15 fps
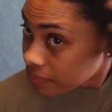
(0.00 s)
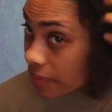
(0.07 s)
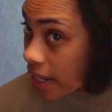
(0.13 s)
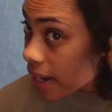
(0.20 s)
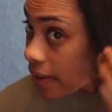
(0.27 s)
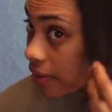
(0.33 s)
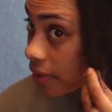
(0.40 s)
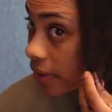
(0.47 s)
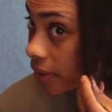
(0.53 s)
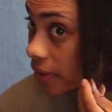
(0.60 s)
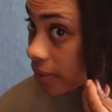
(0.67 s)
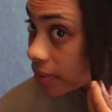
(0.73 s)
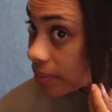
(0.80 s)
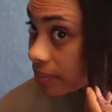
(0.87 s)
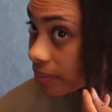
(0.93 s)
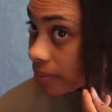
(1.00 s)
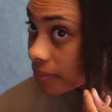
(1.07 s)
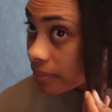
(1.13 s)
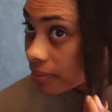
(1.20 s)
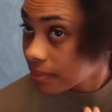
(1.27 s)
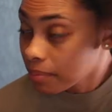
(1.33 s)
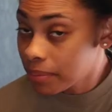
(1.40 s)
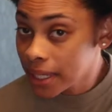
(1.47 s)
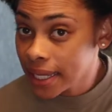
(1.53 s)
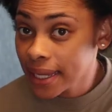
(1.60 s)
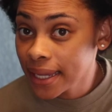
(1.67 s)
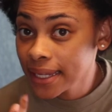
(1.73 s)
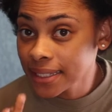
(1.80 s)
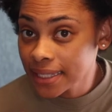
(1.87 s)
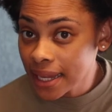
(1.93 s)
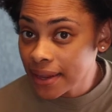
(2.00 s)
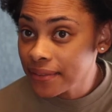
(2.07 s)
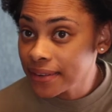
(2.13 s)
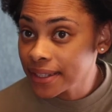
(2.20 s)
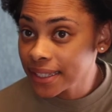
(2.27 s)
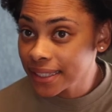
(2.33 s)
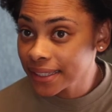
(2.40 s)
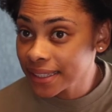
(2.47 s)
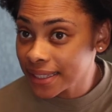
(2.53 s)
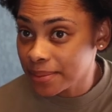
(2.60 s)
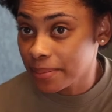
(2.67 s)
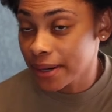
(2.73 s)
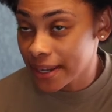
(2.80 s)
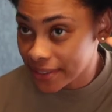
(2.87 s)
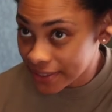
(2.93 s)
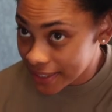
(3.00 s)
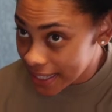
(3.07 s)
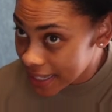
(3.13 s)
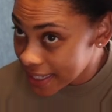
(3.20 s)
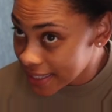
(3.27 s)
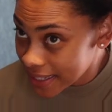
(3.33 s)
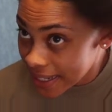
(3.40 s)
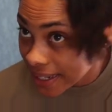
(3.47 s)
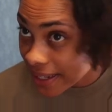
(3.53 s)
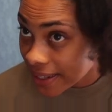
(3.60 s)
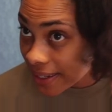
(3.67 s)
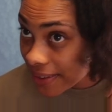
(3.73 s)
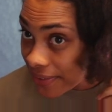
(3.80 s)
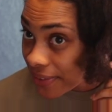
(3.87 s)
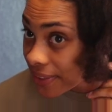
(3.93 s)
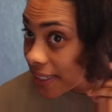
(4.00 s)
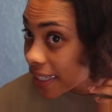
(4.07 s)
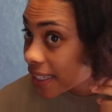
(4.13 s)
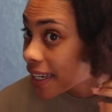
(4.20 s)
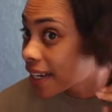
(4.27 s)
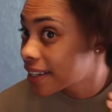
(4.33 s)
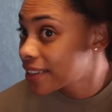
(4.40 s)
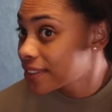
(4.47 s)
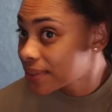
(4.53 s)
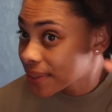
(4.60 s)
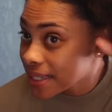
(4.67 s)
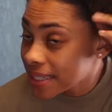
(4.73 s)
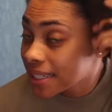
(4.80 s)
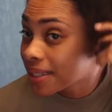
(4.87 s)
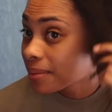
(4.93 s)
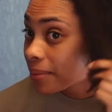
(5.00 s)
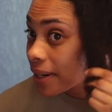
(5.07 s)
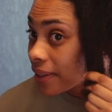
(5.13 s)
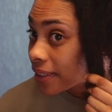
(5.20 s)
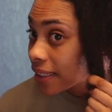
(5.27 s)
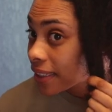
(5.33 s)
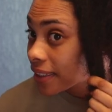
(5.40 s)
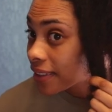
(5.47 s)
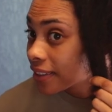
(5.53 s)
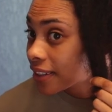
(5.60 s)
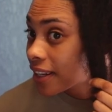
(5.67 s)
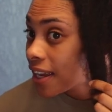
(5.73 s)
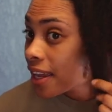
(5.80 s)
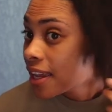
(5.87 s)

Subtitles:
I don't know. But it definitely looks brown, you guys. Like if you're looking at it, you can see the brown in here.